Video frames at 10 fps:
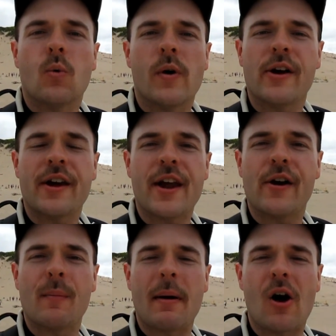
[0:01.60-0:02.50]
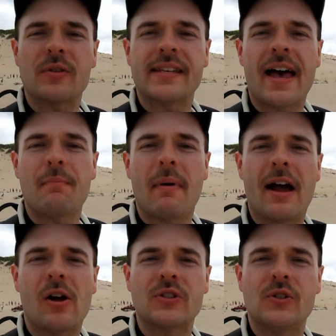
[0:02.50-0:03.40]
We are here about 10
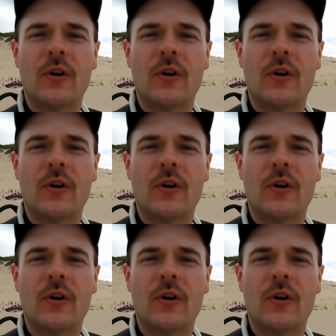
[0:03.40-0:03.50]
miles